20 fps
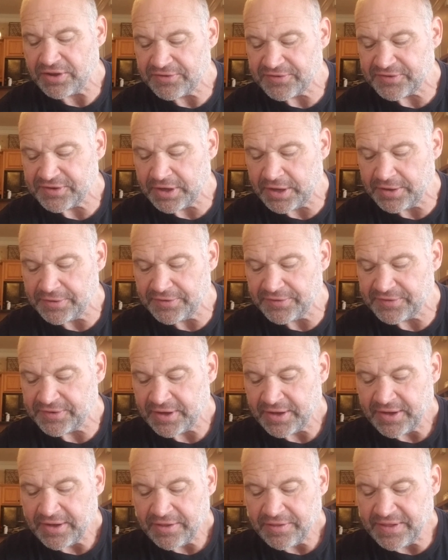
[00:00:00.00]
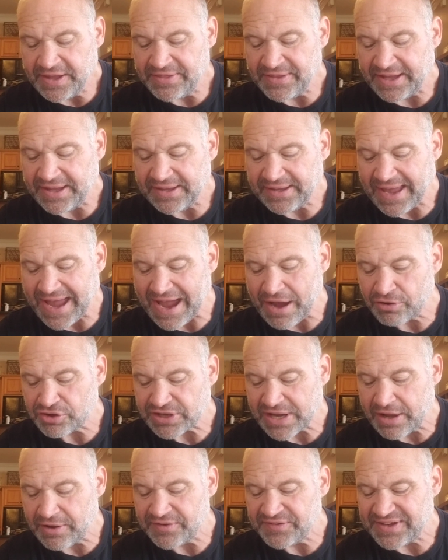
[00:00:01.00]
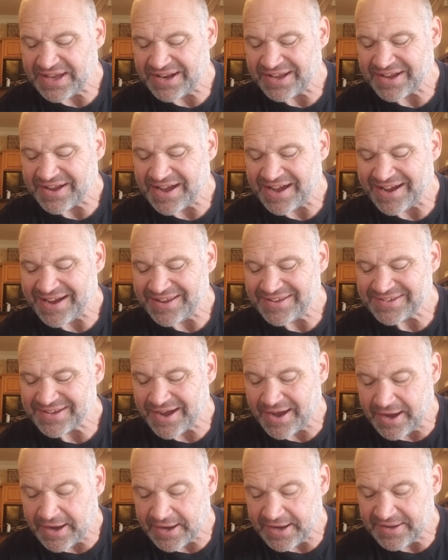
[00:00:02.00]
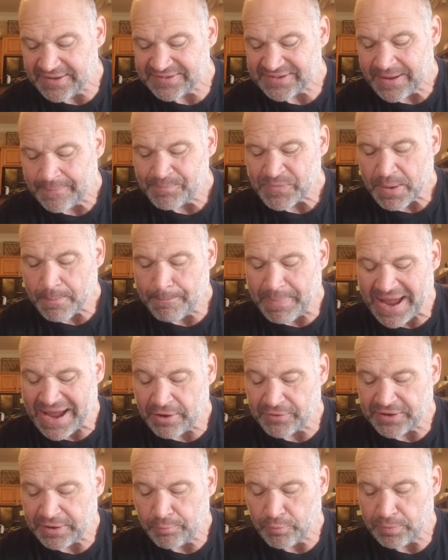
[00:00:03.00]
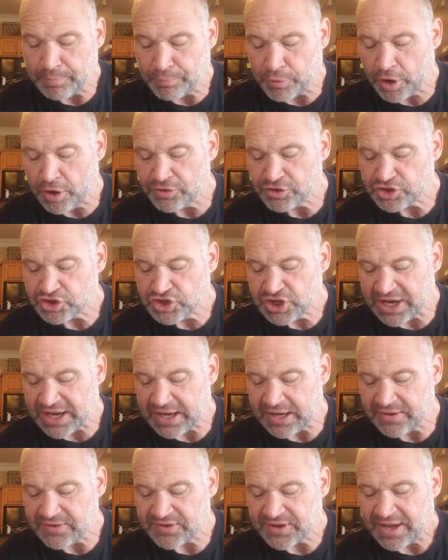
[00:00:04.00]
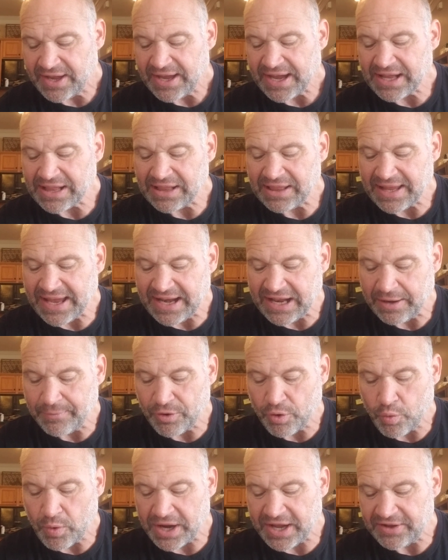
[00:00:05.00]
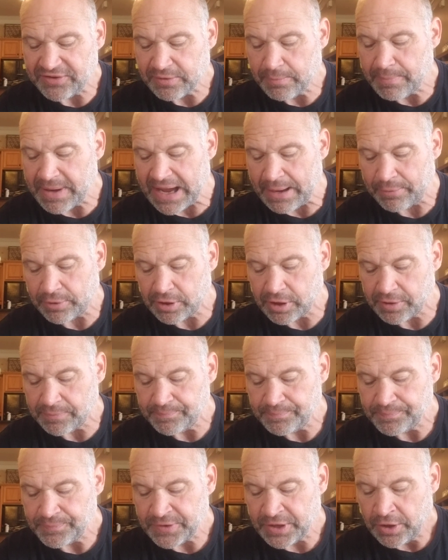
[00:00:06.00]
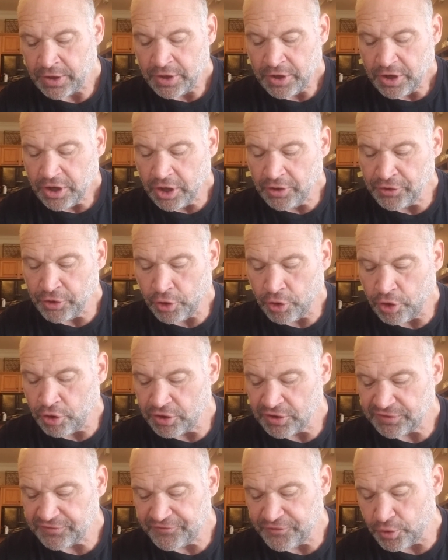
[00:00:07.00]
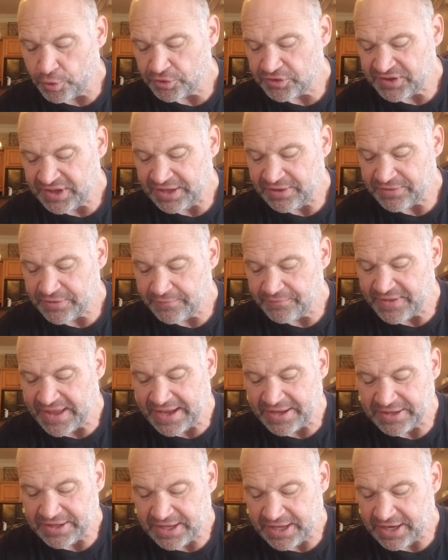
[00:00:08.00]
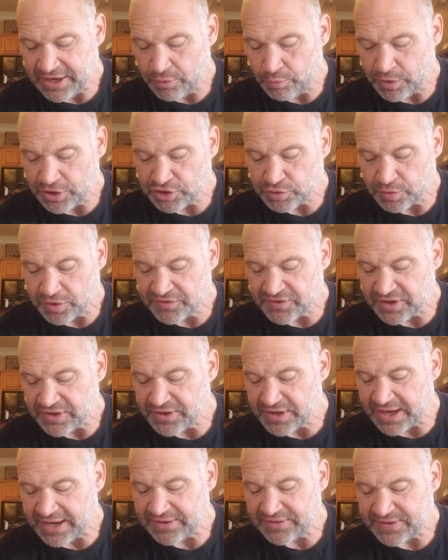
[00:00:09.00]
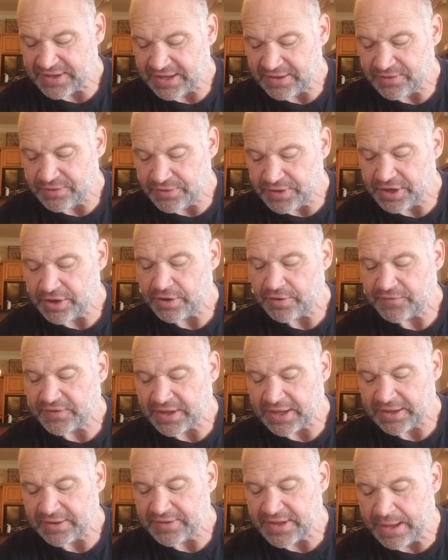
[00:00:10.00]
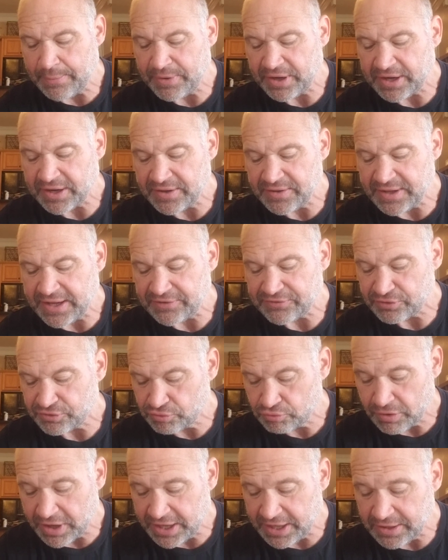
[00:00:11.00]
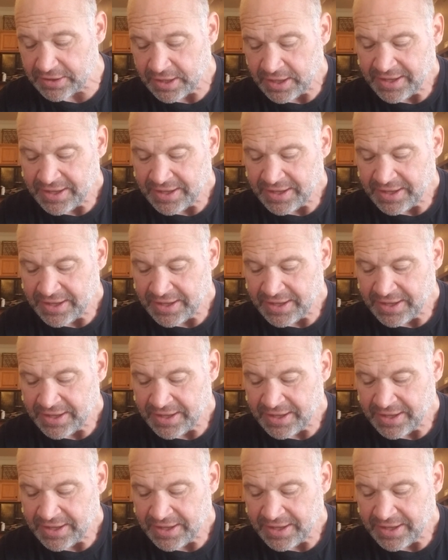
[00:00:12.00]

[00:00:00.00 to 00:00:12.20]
sons. Then they gouged out Zedekiah's eyes, bound him with bronze chains, and led him away to Babylon. On August 14th of that year, which was the 19th year of King Nebuchadnezzar's reign,